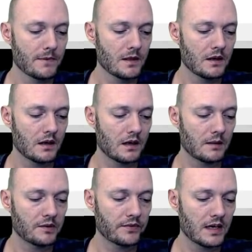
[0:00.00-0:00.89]

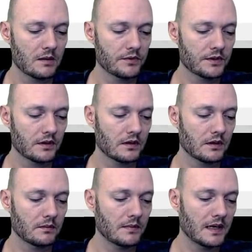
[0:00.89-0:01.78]
But for now I'm just going
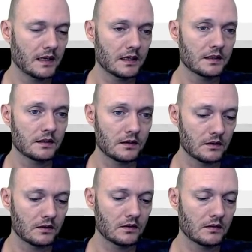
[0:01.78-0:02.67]
to make it,
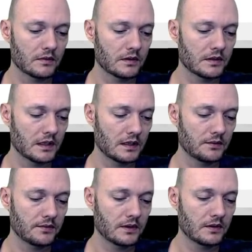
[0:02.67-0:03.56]
so I'm going to say
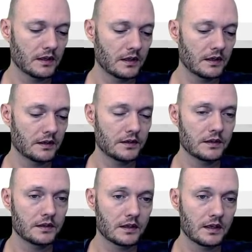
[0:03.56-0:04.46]
float h
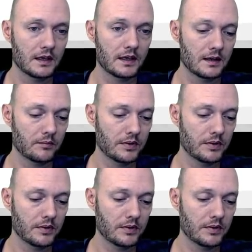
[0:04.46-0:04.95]
is clamp,